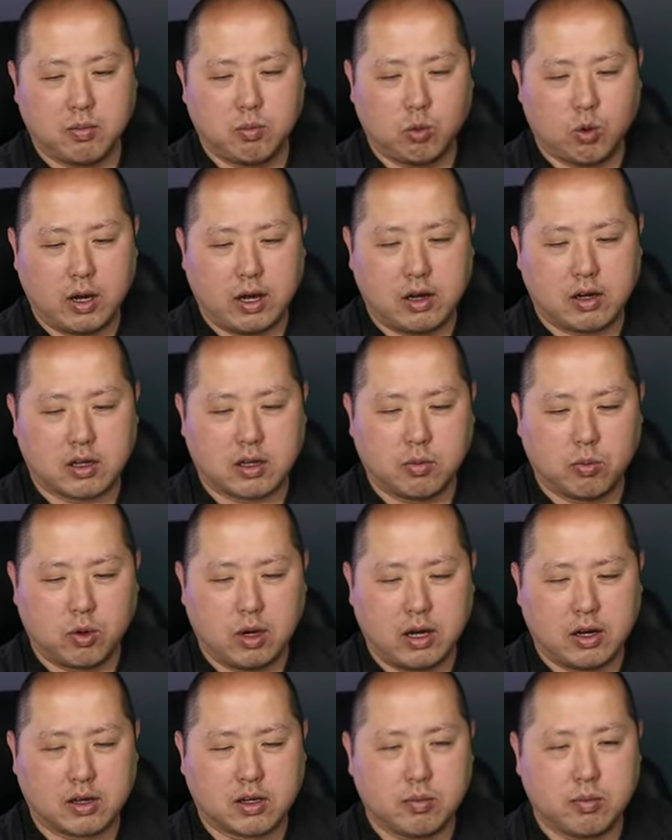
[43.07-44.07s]
welcome,
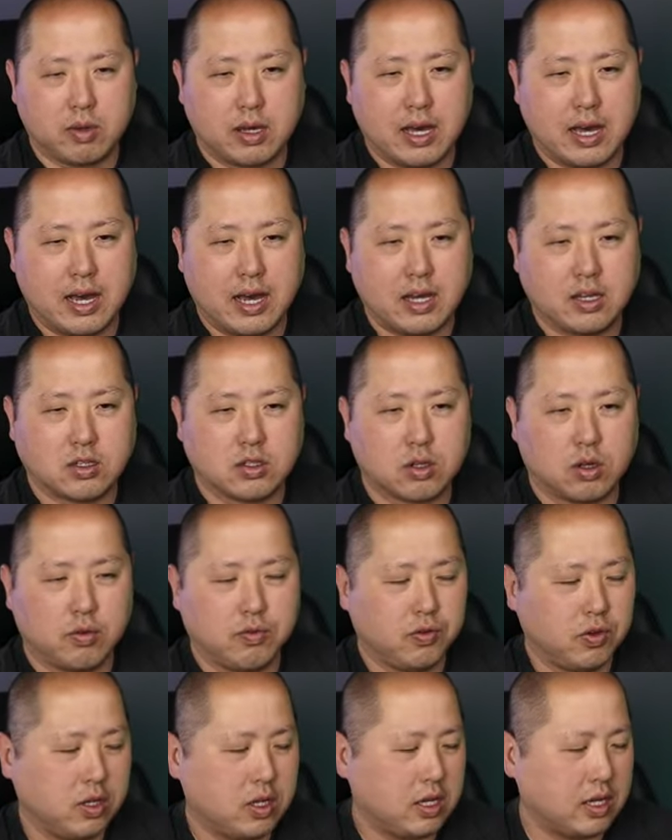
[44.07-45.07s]
welcome, guys.
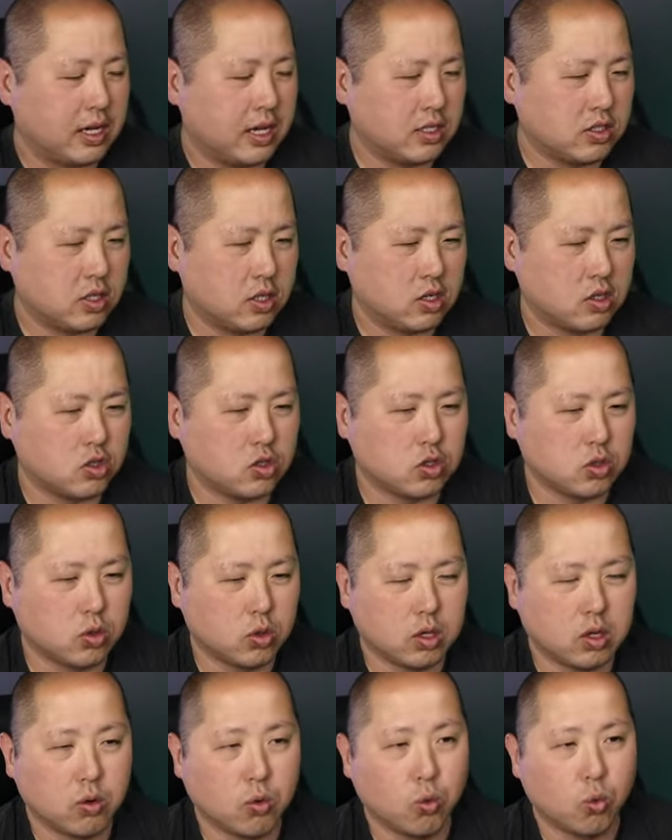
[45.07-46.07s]
Hopefully, you guys are
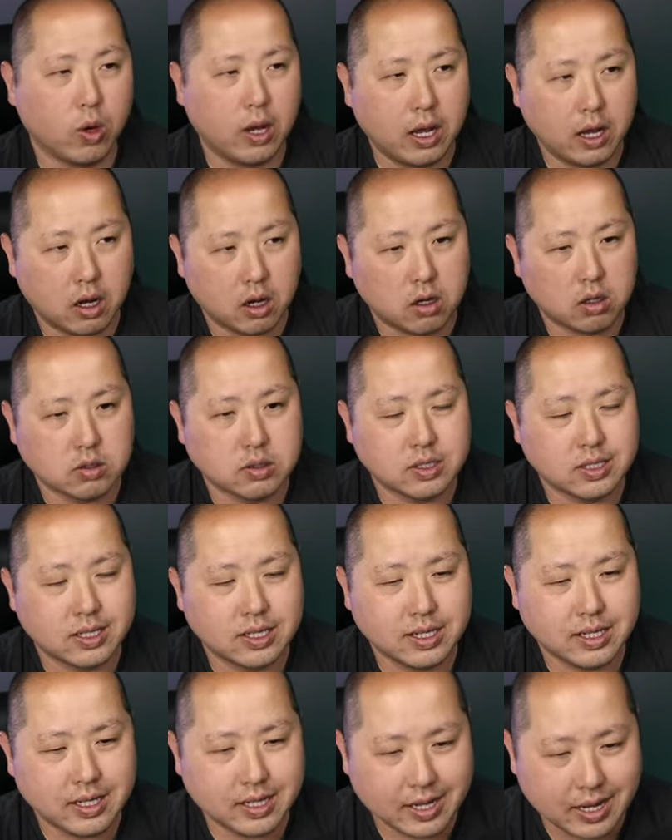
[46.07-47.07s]
doing well
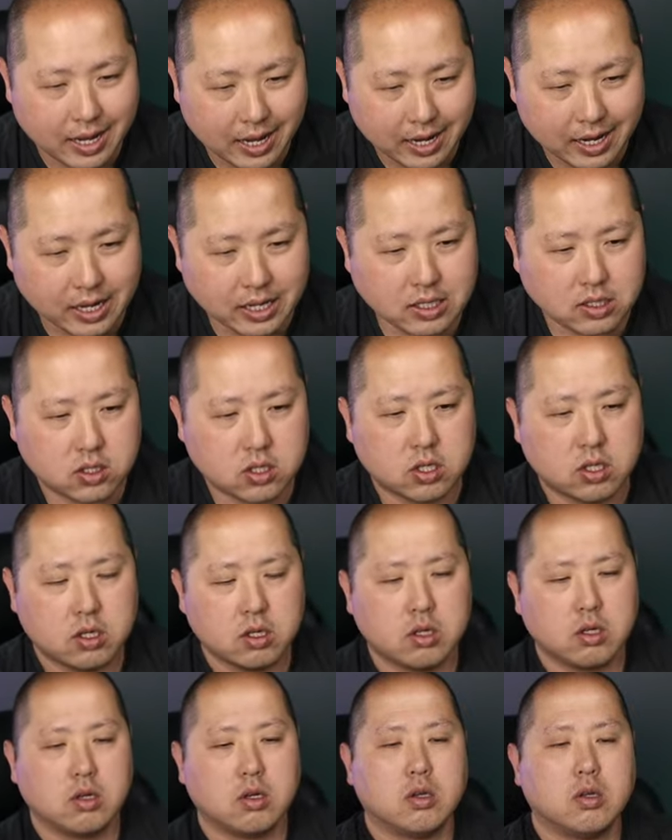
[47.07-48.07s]
tonight.
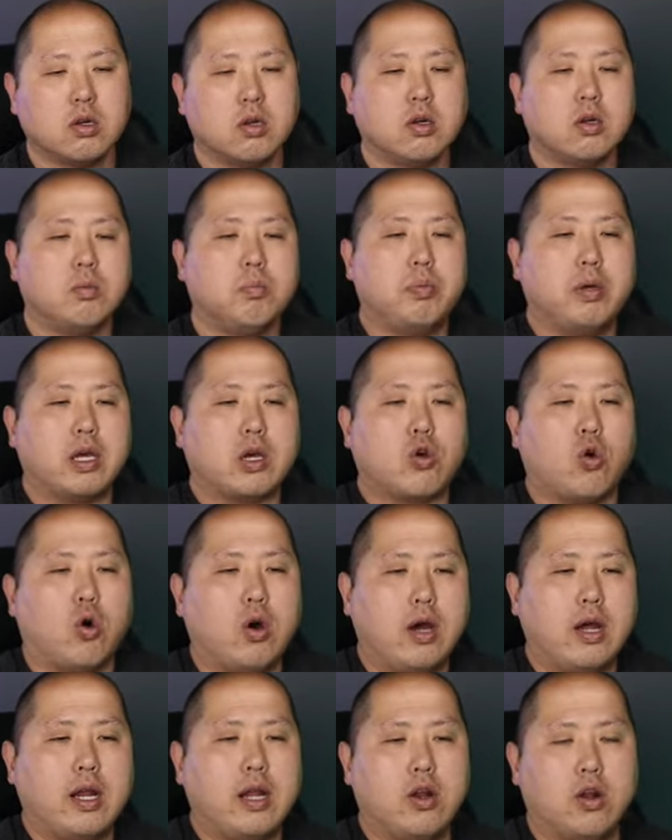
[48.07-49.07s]

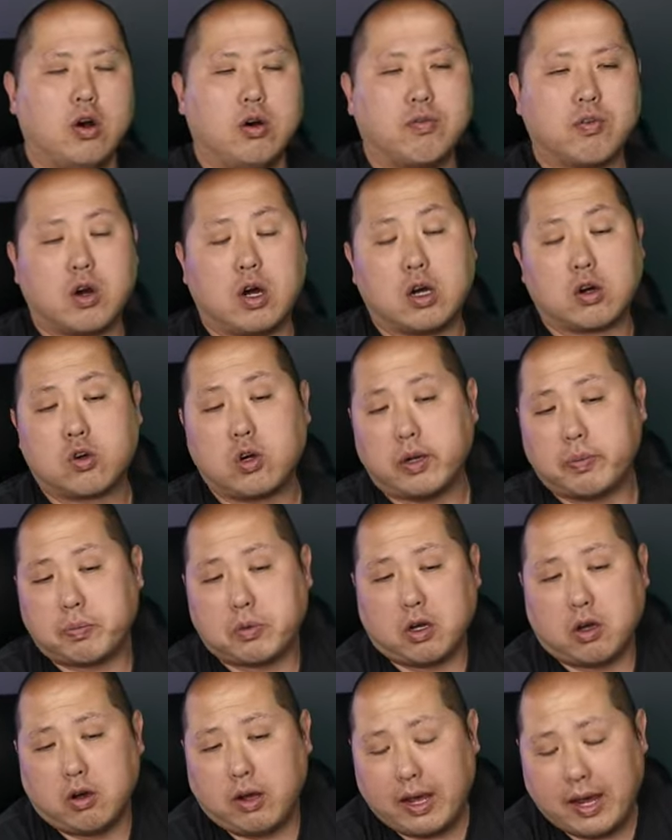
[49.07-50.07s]
Bitcoin and overall
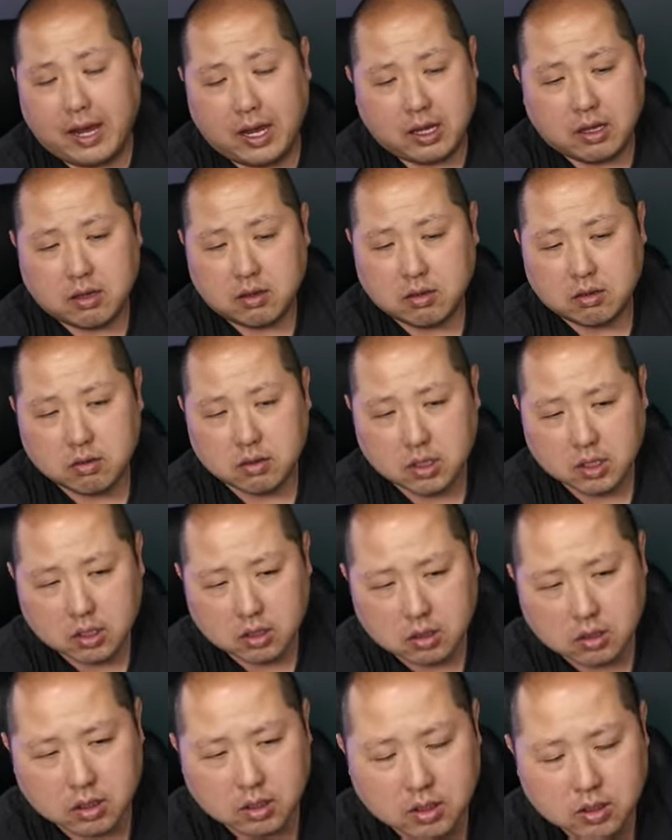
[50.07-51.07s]
crypto, hey,
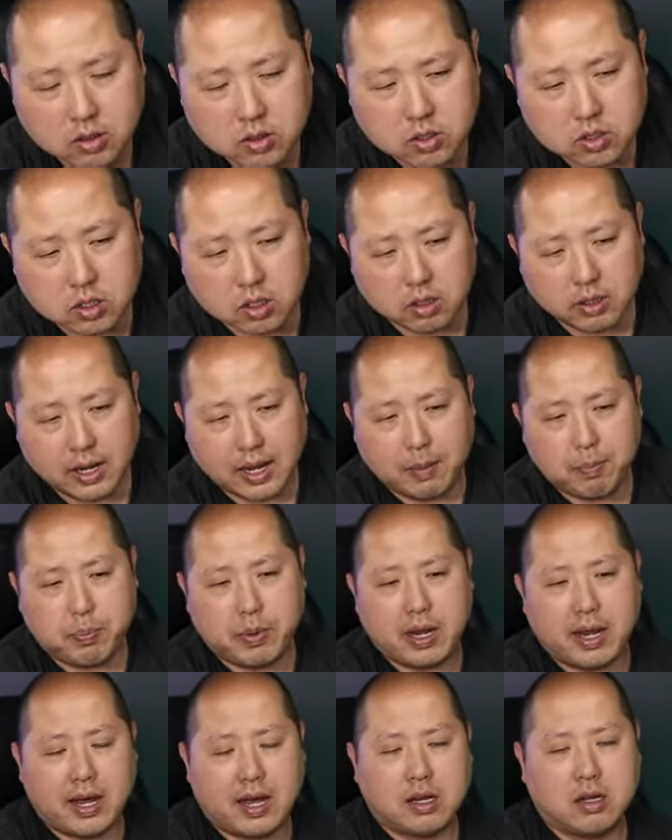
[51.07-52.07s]
still not
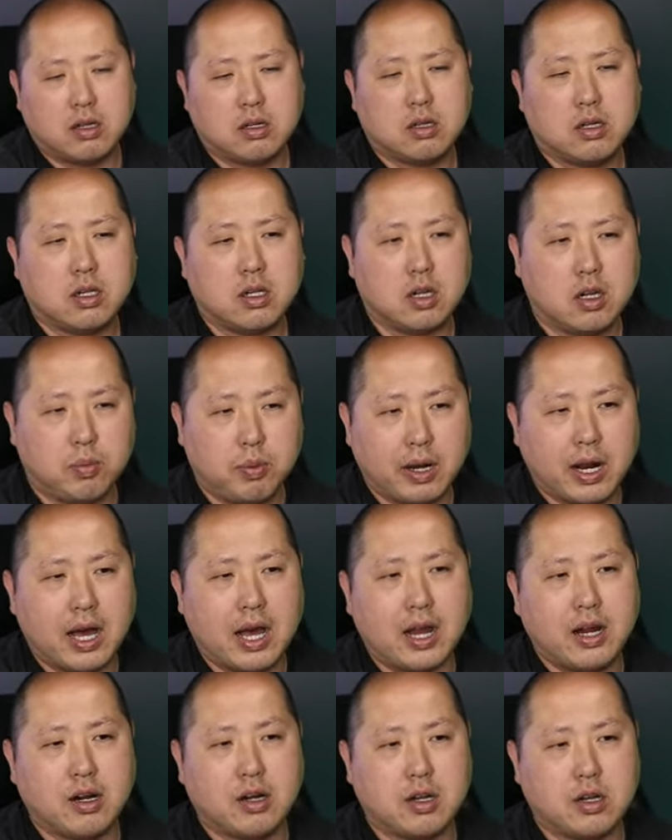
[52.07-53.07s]
bad. A little bit
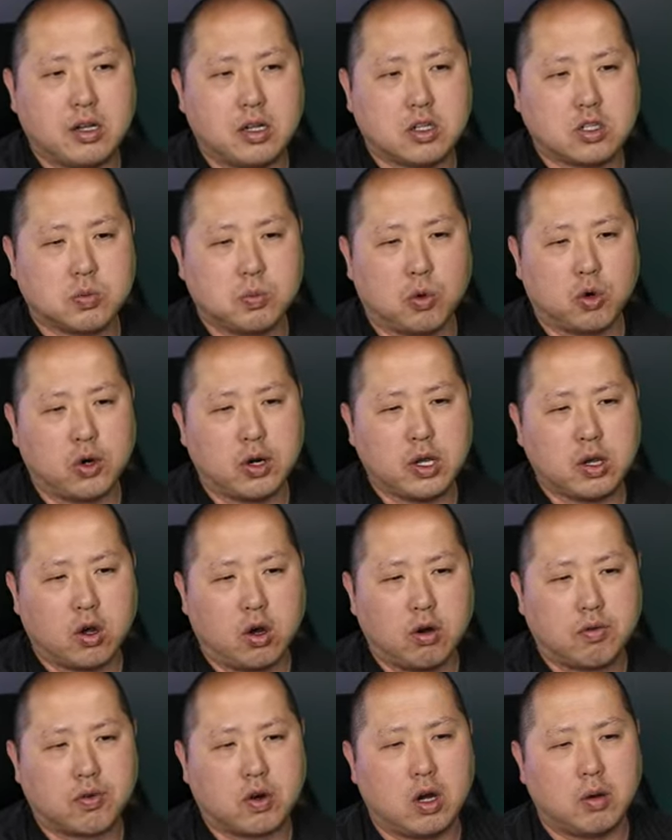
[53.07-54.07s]
higher than this morning.
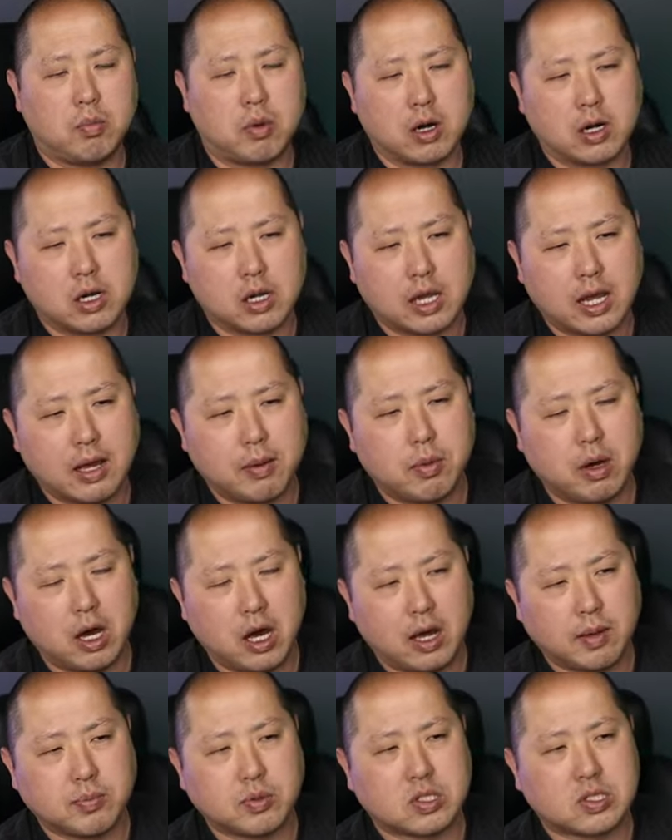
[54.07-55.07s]
Overall market cap
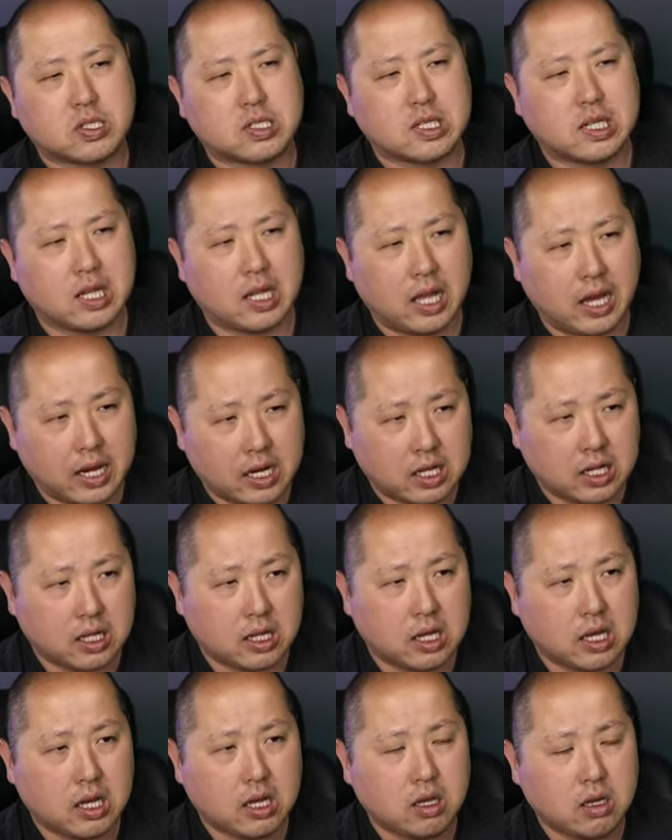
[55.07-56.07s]
up
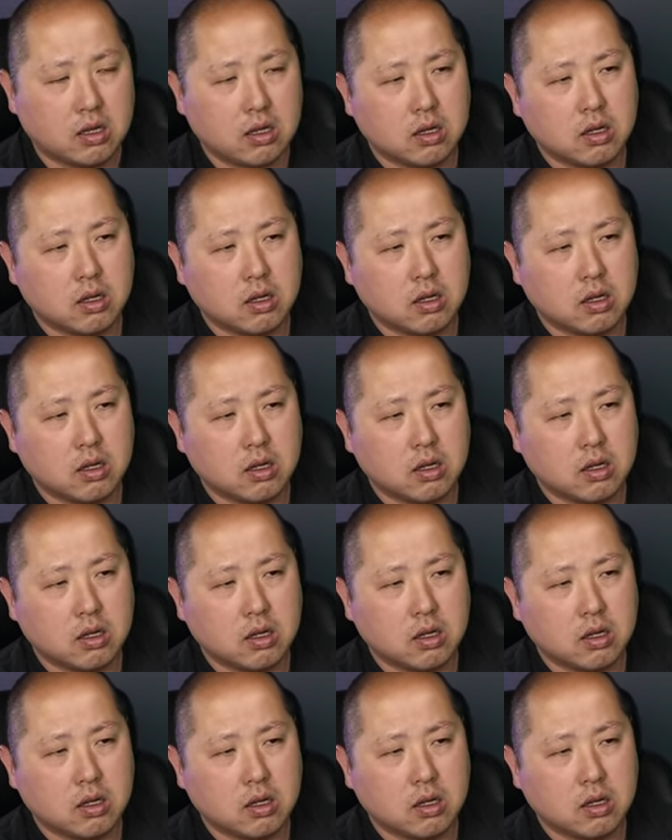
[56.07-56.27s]
slightly.